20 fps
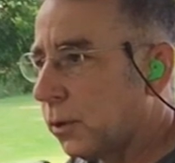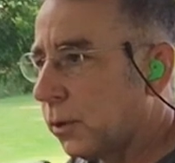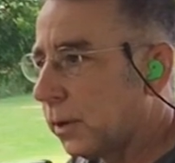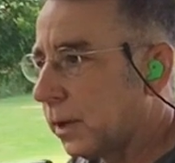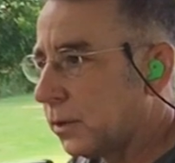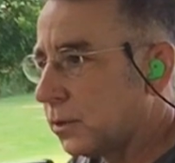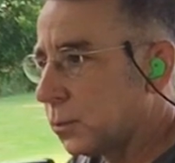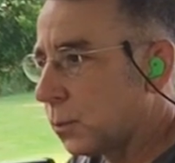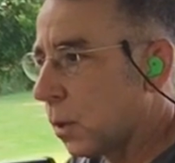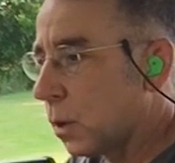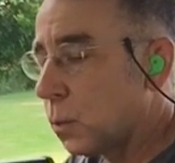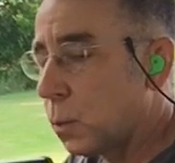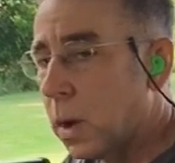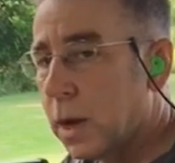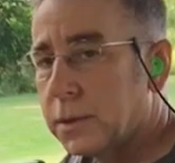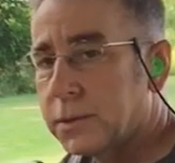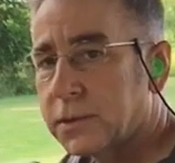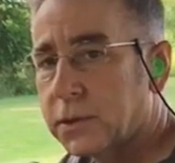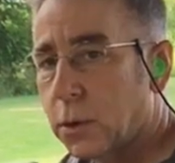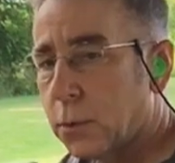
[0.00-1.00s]
and it's run
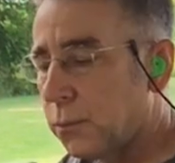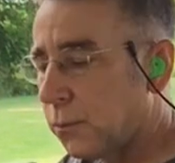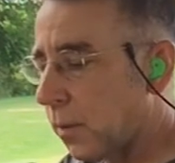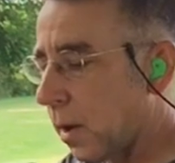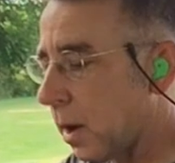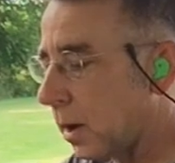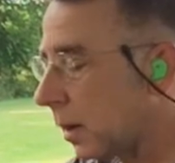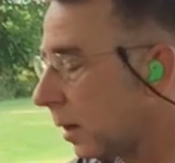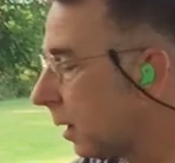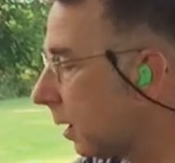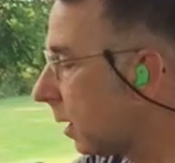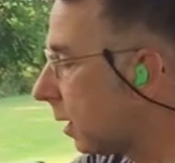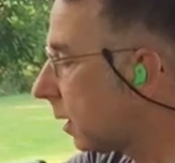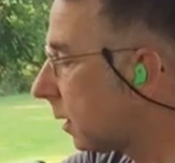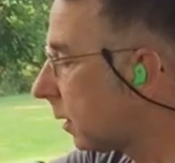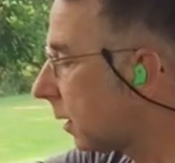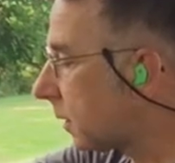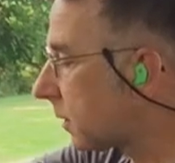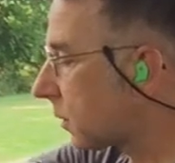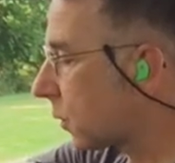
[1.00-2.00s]
well so far.
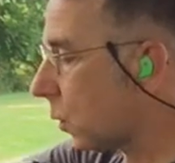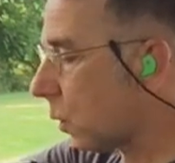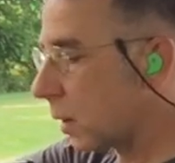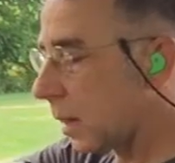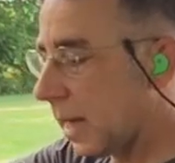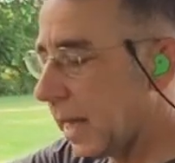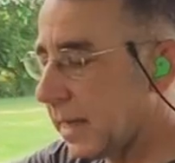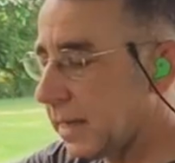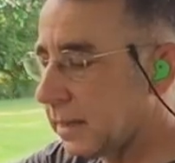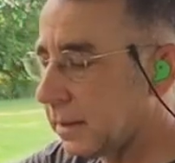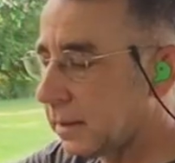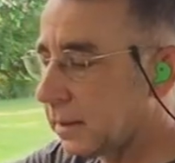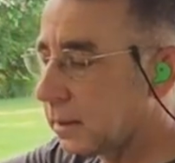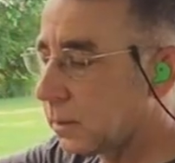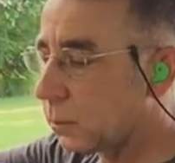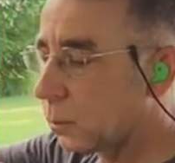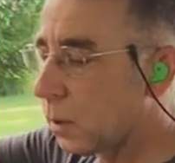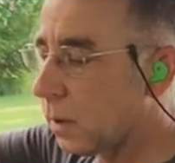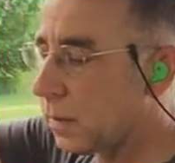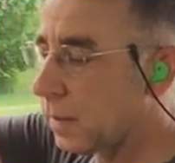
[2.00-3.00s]
Let's go ahead and
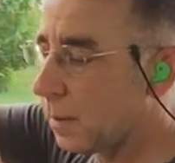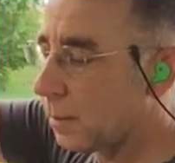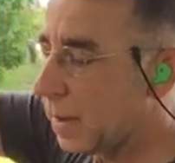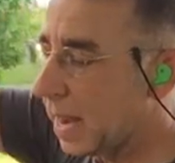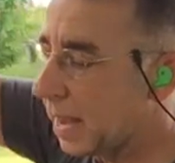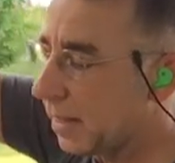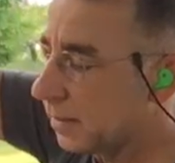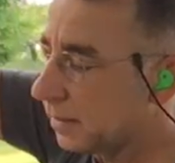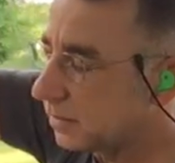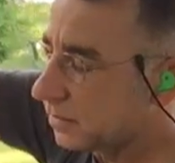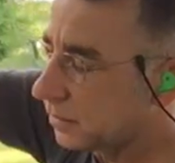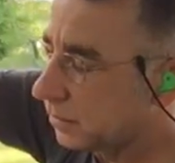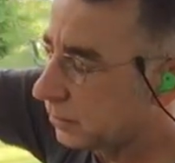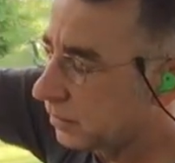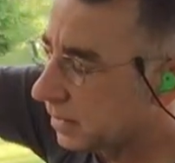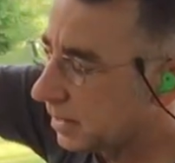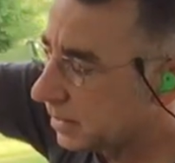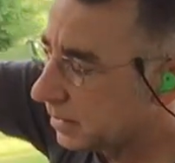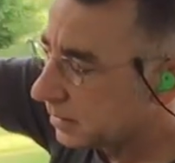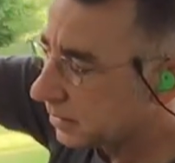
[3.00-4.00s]
run the balance of
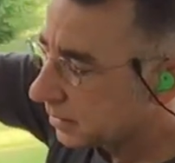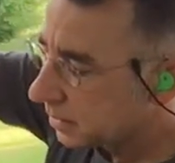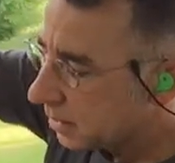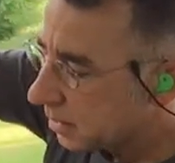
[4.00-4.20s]
these